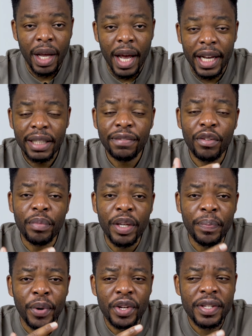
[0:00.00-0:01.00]
And for me
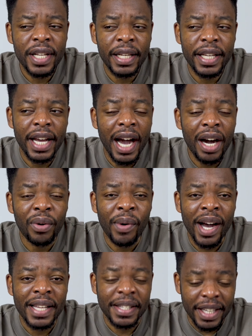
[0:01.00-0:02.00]
personally, I
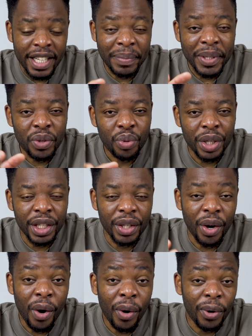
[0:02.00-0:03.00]
was in
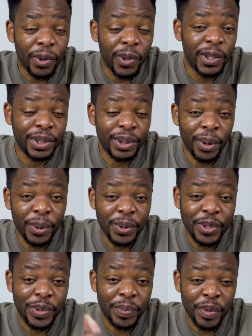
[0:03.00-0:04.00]
between all
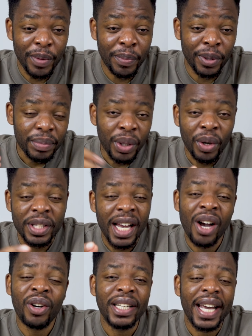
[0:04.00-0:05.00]
those people because I
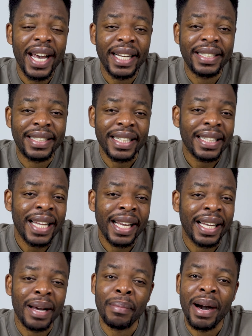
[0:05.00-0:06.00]
only had
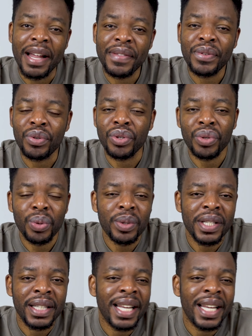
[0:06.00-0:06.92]
like a month to use it,